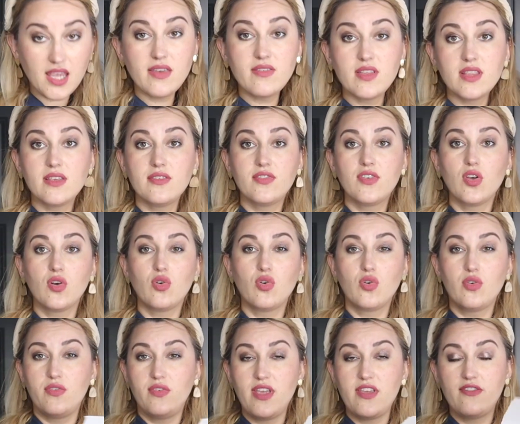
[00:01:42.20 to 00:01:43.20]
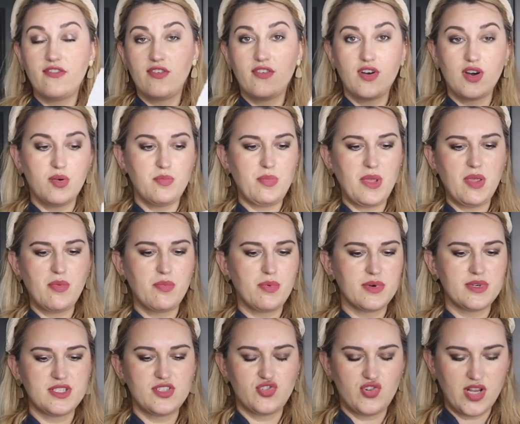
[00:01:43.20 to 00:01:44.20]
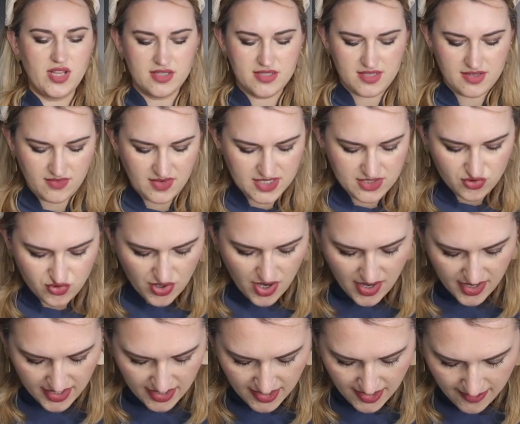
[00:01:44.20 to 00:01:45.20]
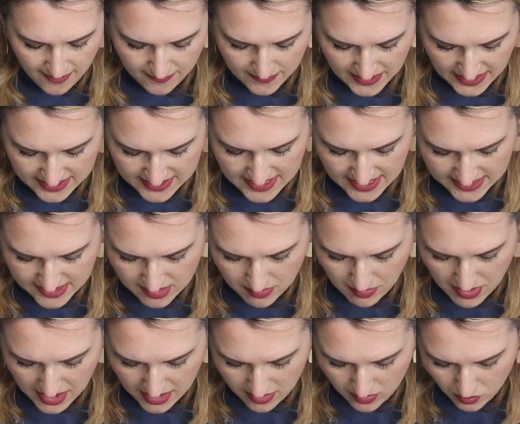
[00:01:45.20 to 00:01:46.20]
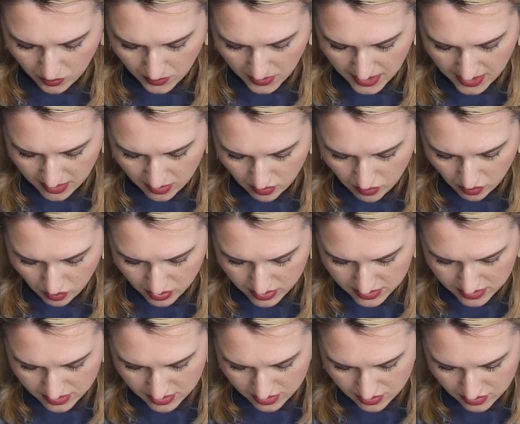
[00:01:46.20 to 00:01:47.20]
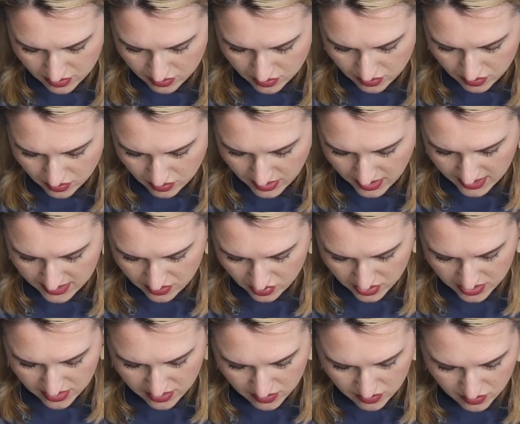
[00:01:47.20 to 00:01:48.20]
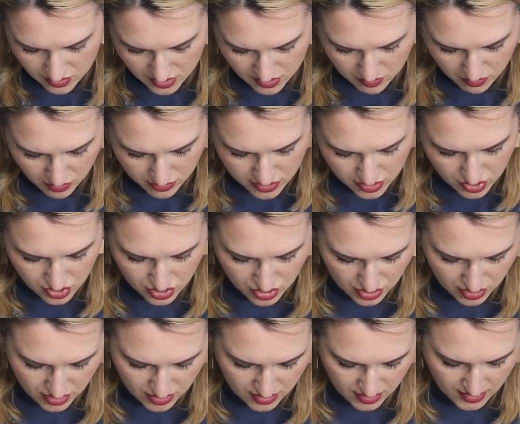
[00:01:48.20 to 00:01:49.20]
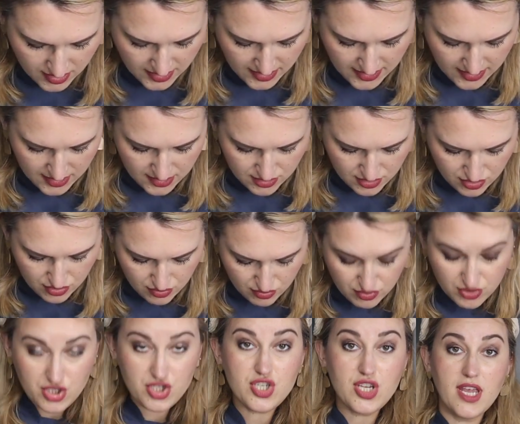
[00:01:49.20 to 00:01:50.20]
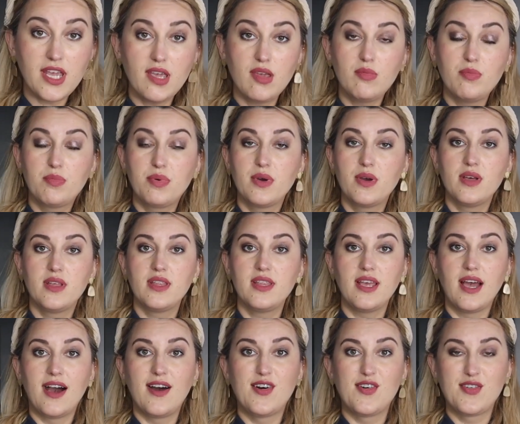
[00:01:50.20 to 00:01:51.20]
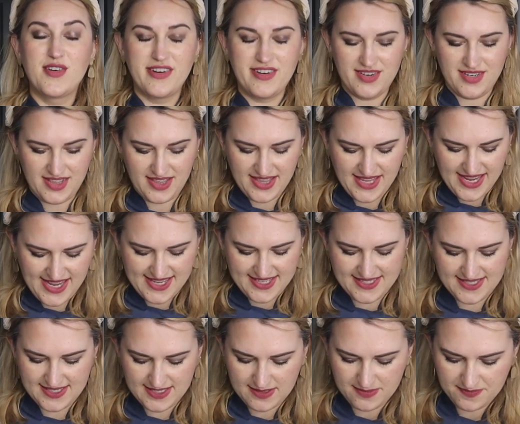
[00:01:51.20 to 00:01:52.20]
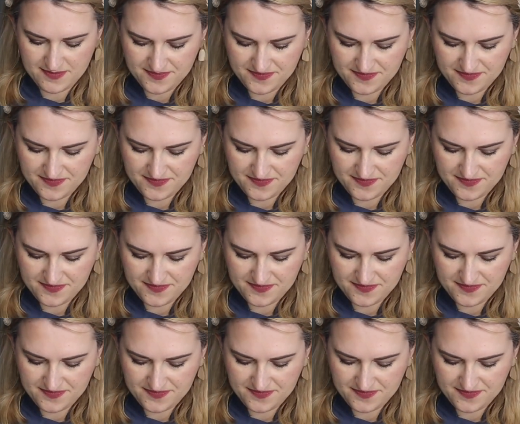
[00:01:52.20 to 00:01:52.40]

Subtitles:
even if your wafer paper is relatively dry, it doesn't matter. We are going to introduce moisture to shape our lace.